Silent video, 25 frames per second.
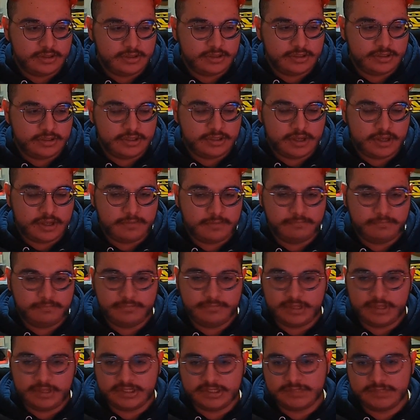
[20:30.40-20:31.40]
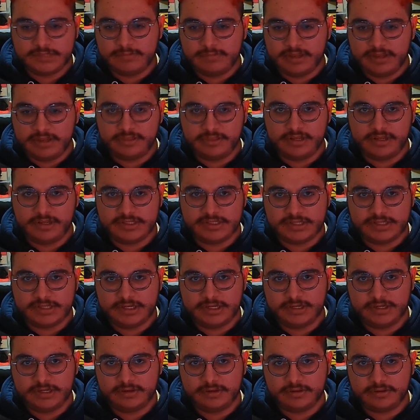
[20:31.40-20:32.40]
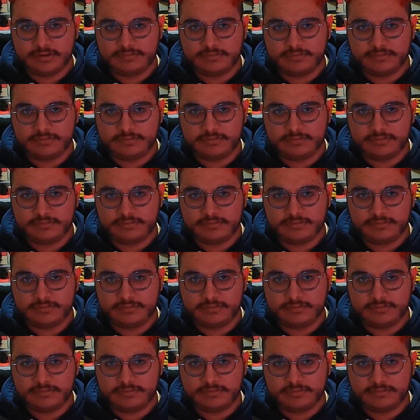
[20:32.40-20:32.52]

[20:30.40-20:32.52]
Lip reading: yeah, that's my thoughts on it.